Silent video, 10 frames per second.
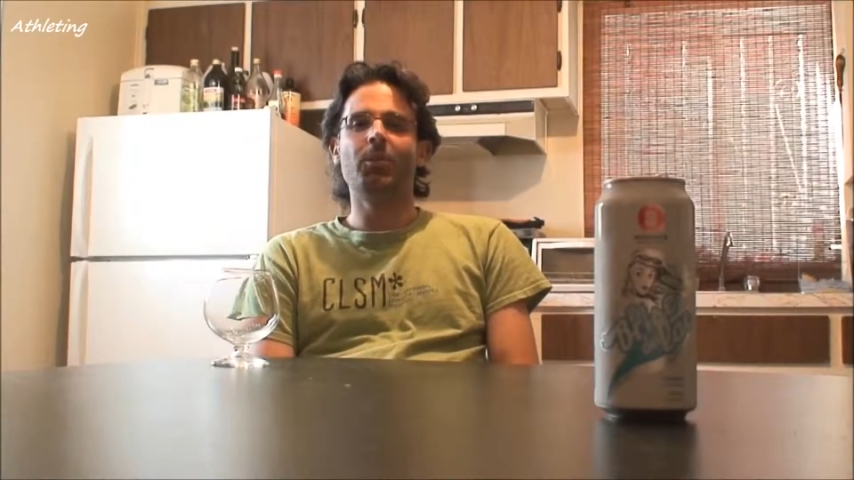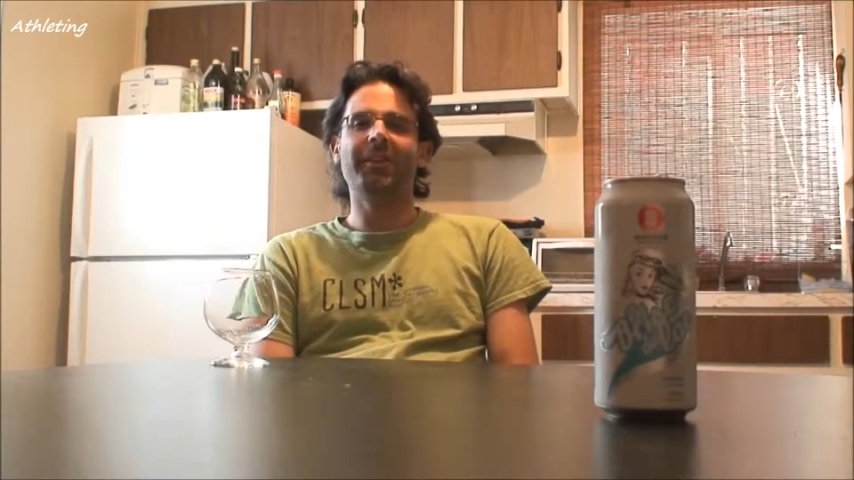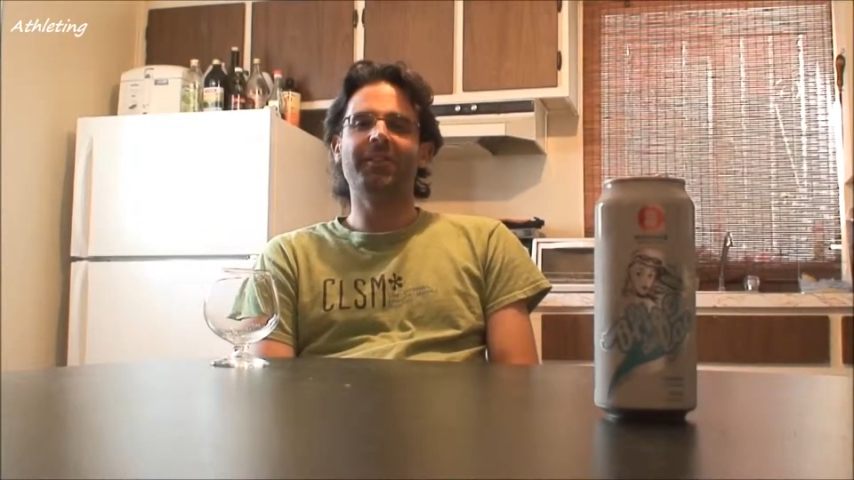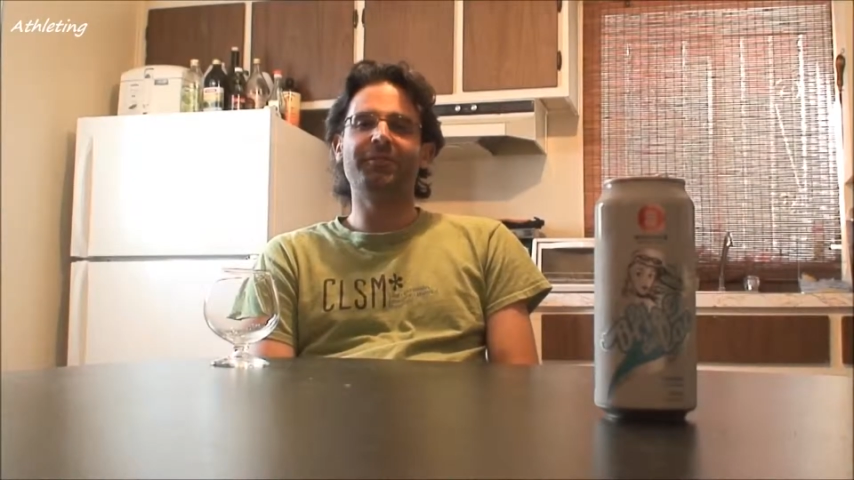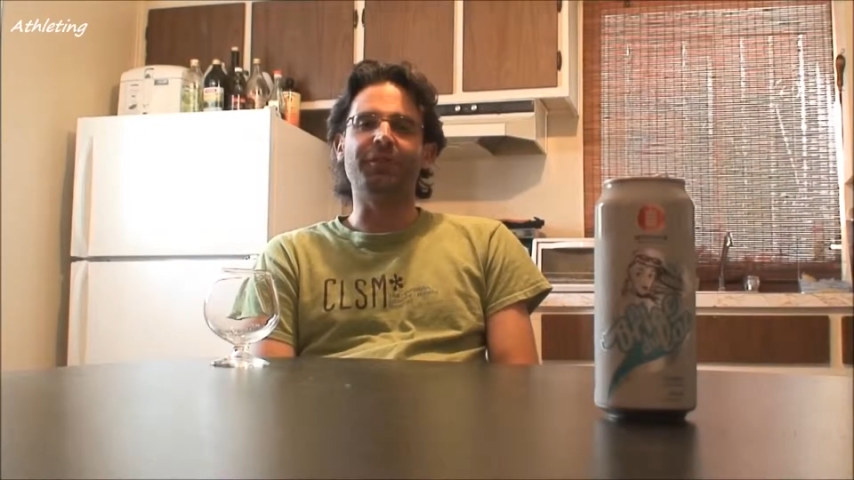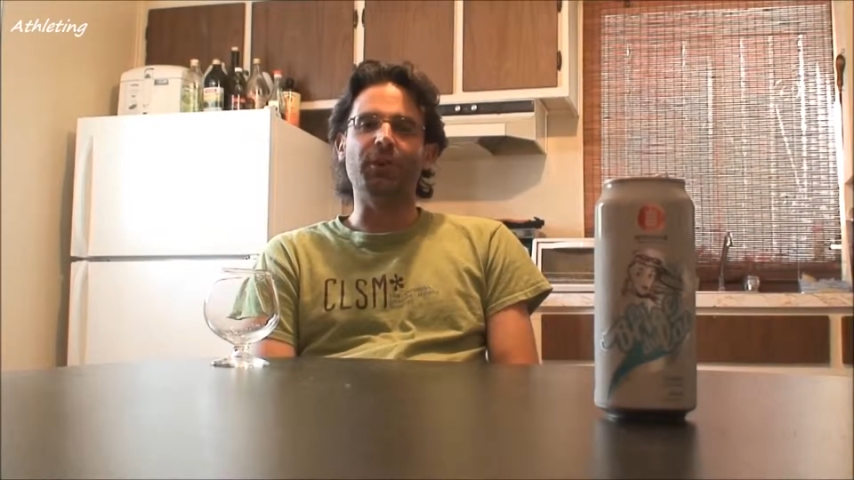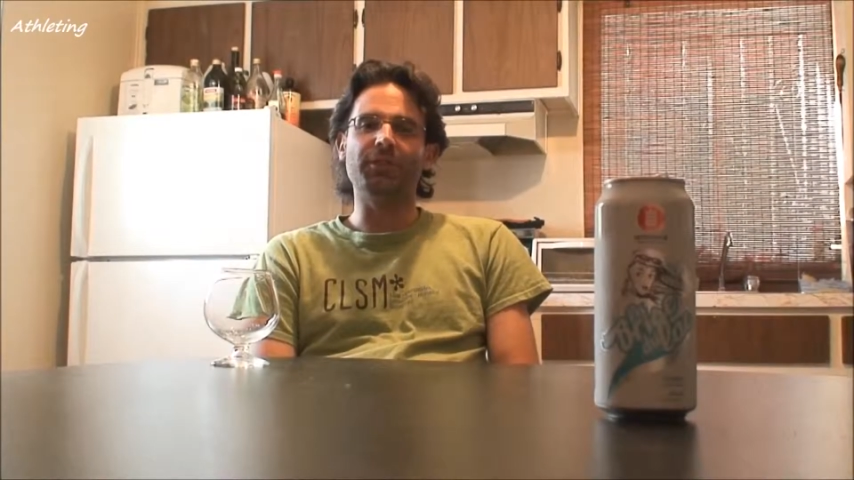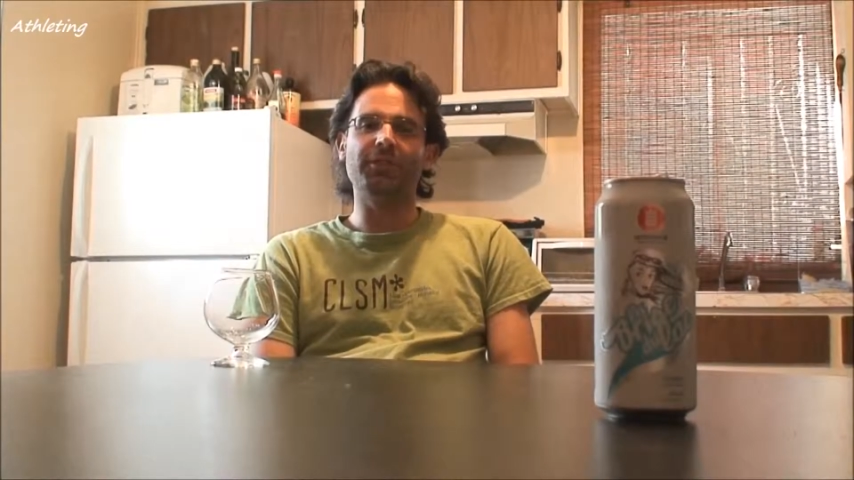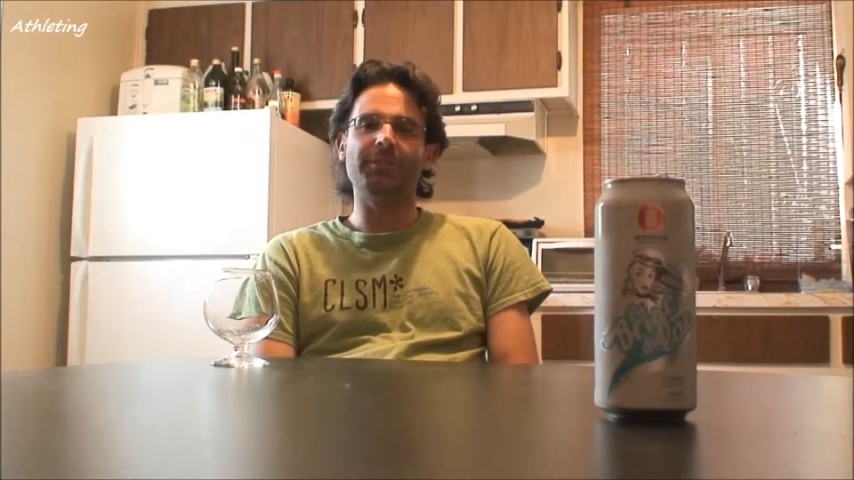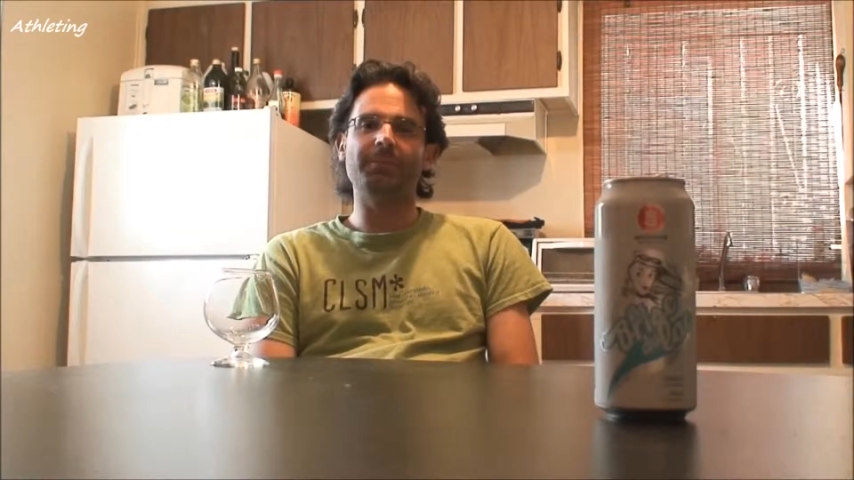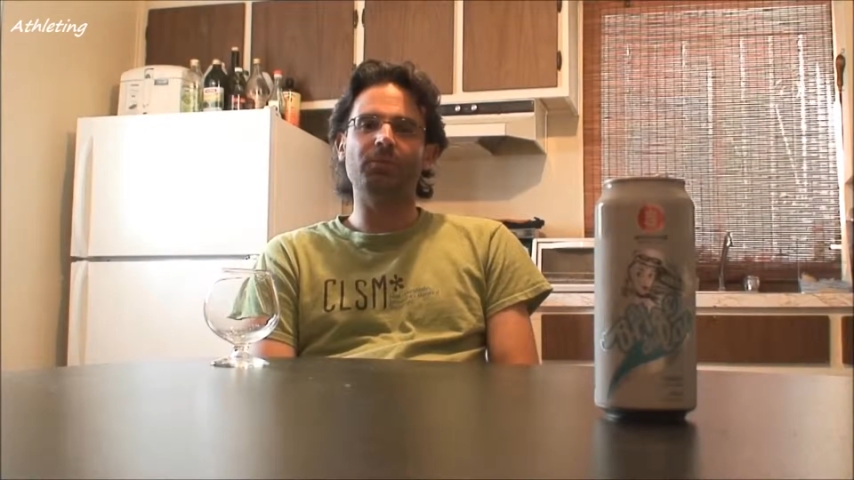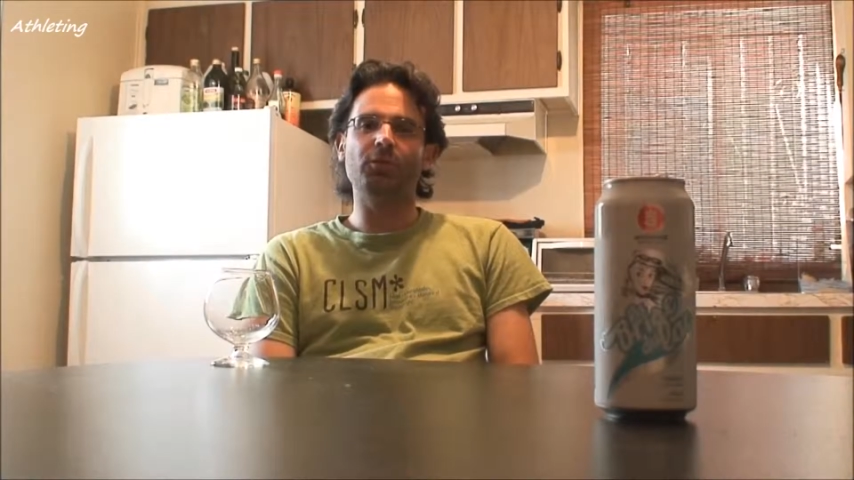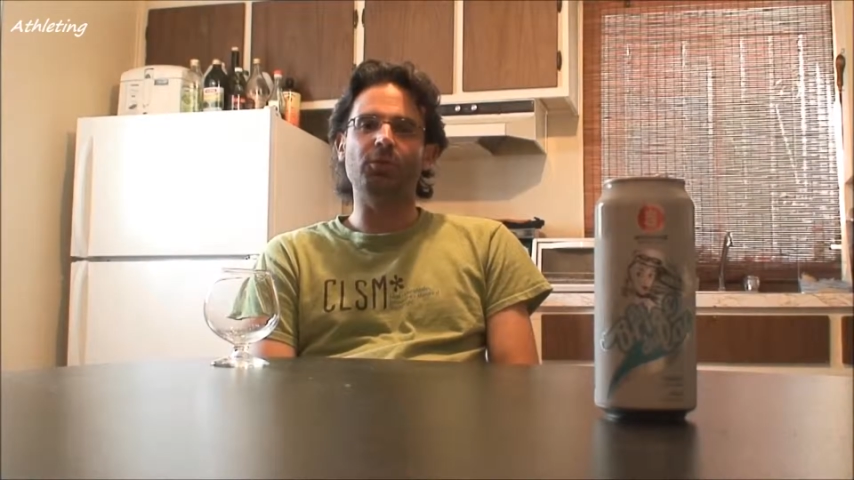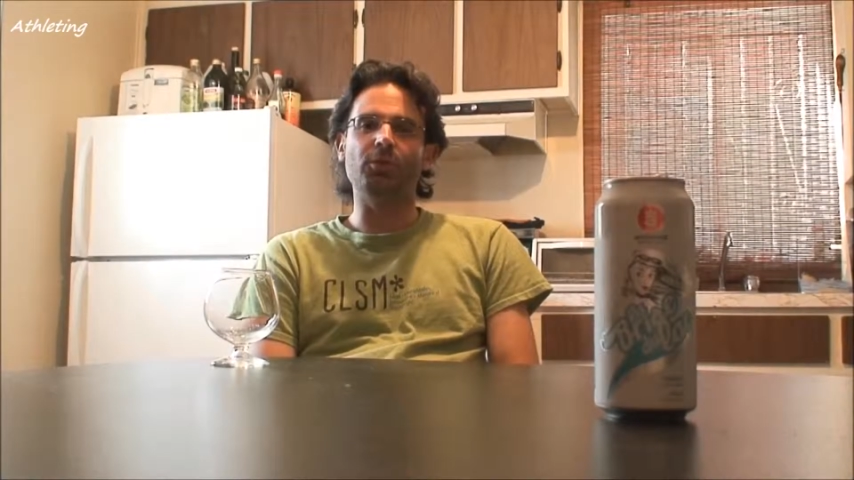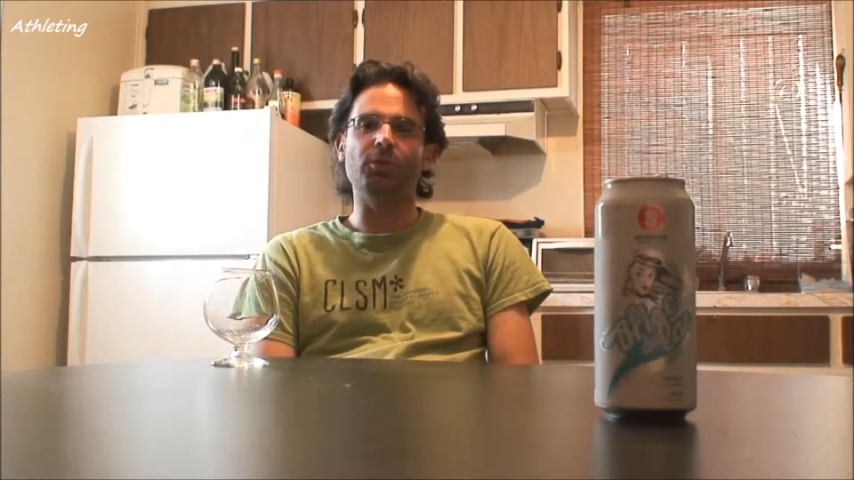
Welcome, folks, to